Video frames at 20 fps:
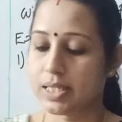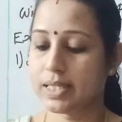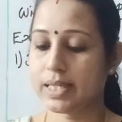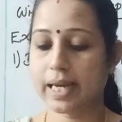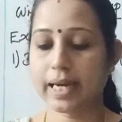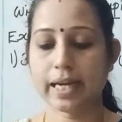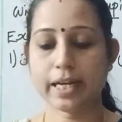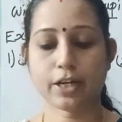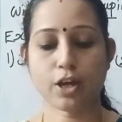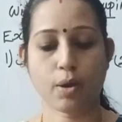
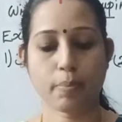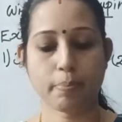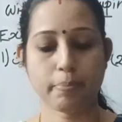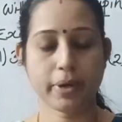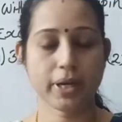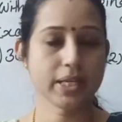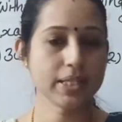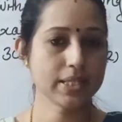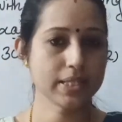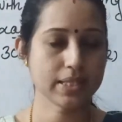Second
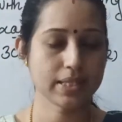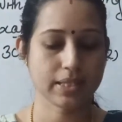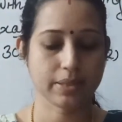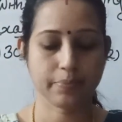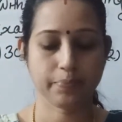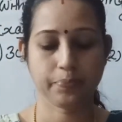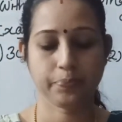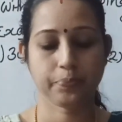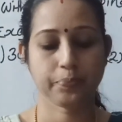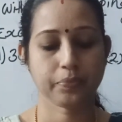topic,
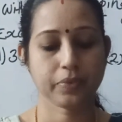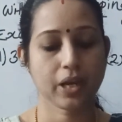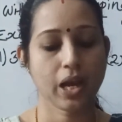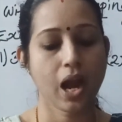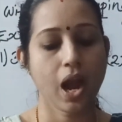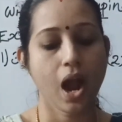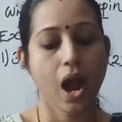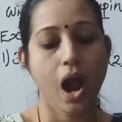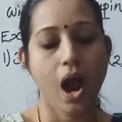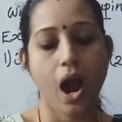
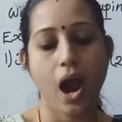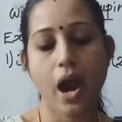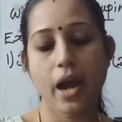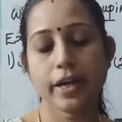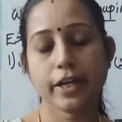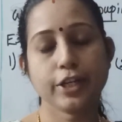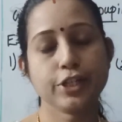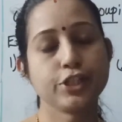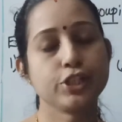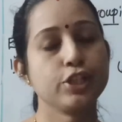
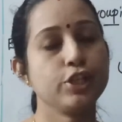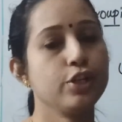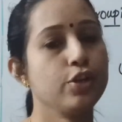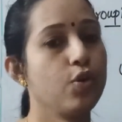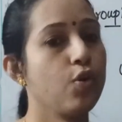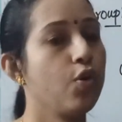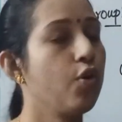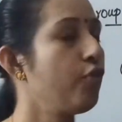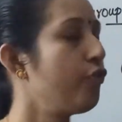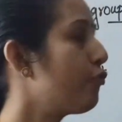addition
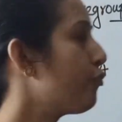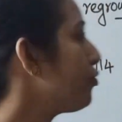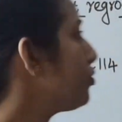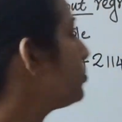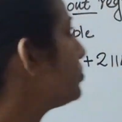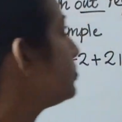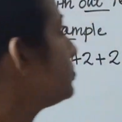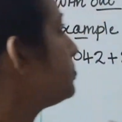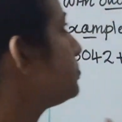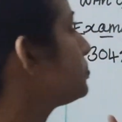of
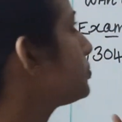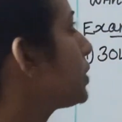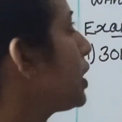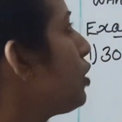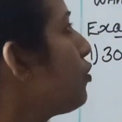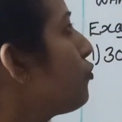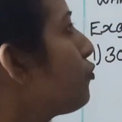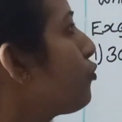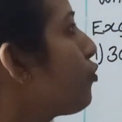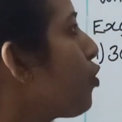
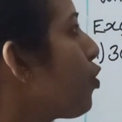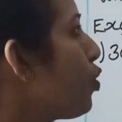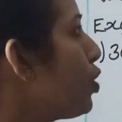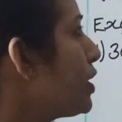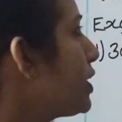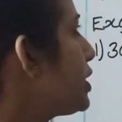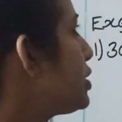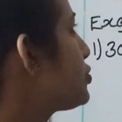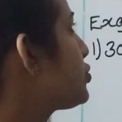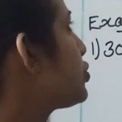
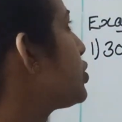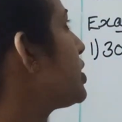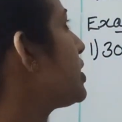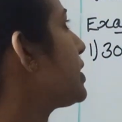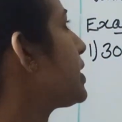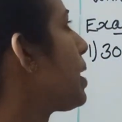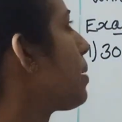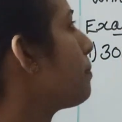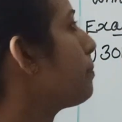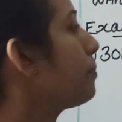
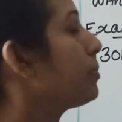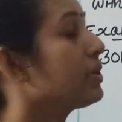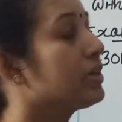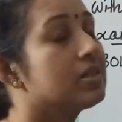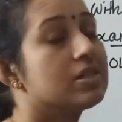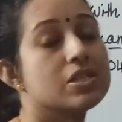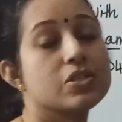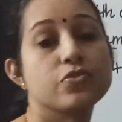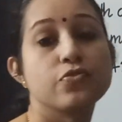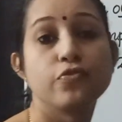4-digit
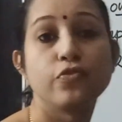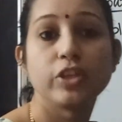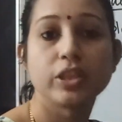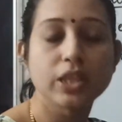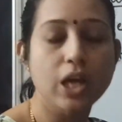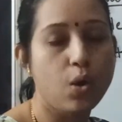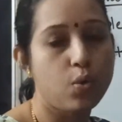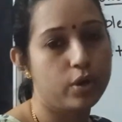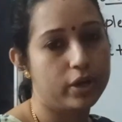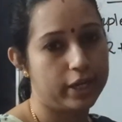numbers
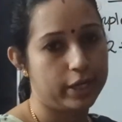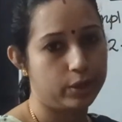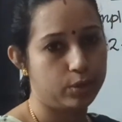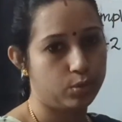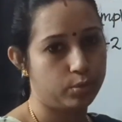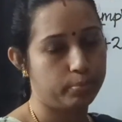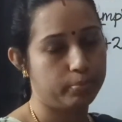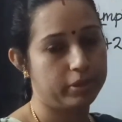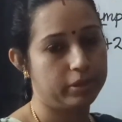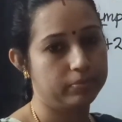without
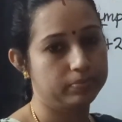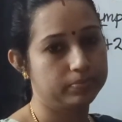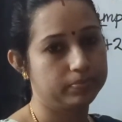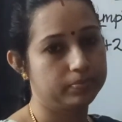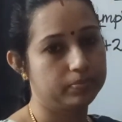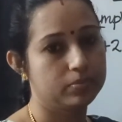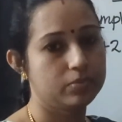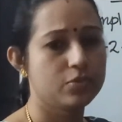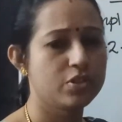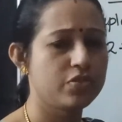regrouping.
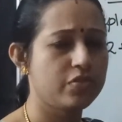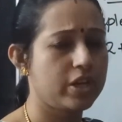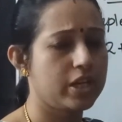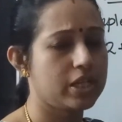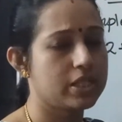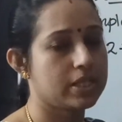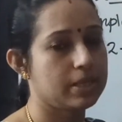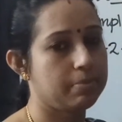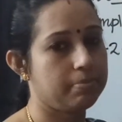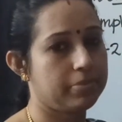It's
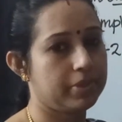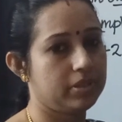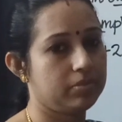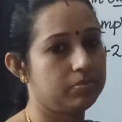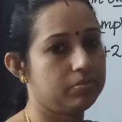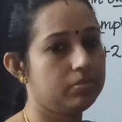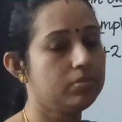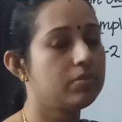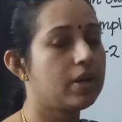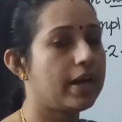very simple.
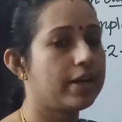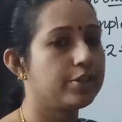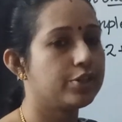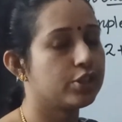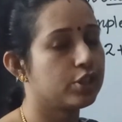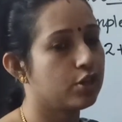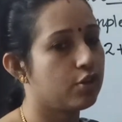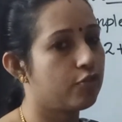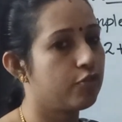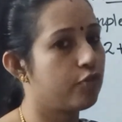
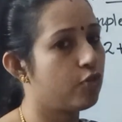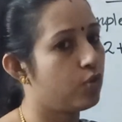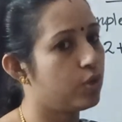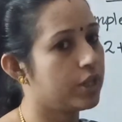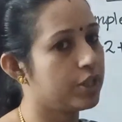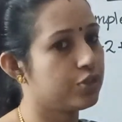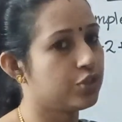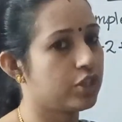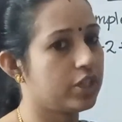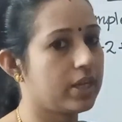Addition of
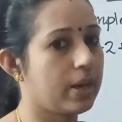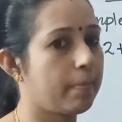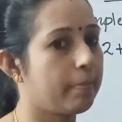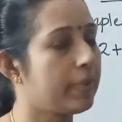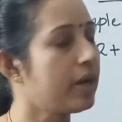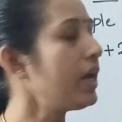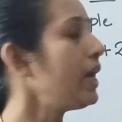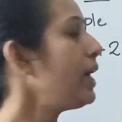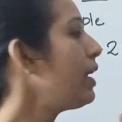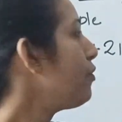4-digit
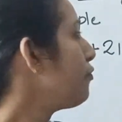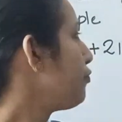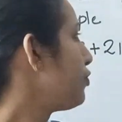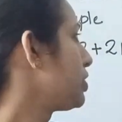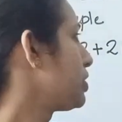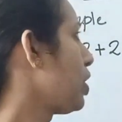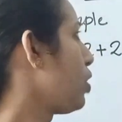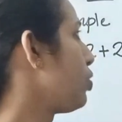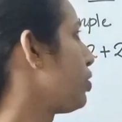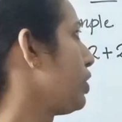number
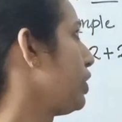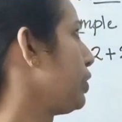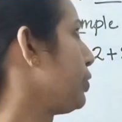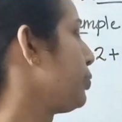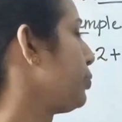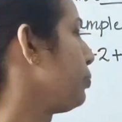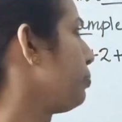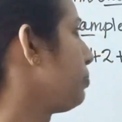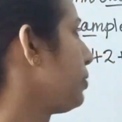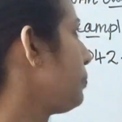without
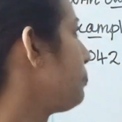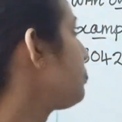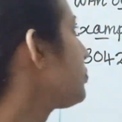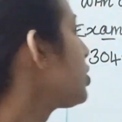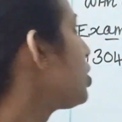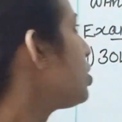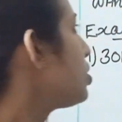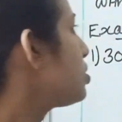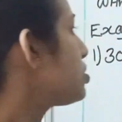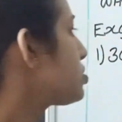regrouping.
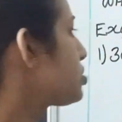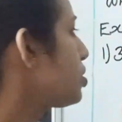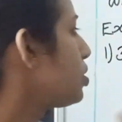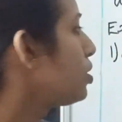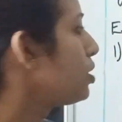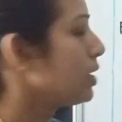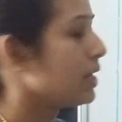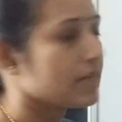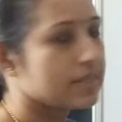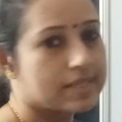
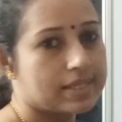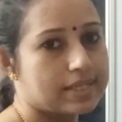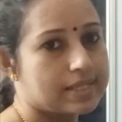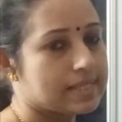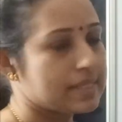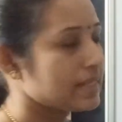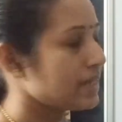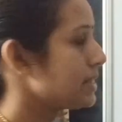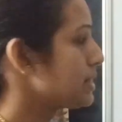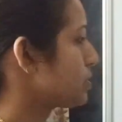So let's
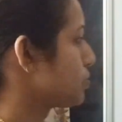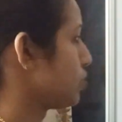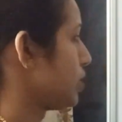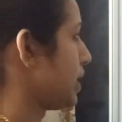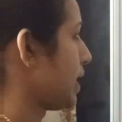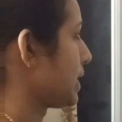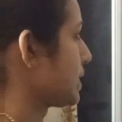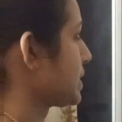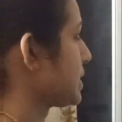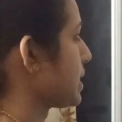discuss through
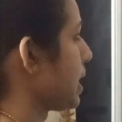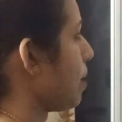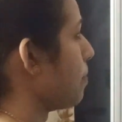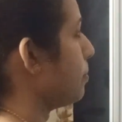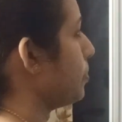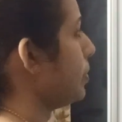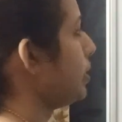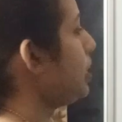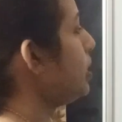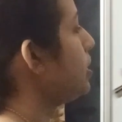an
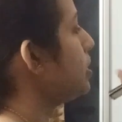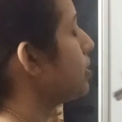example.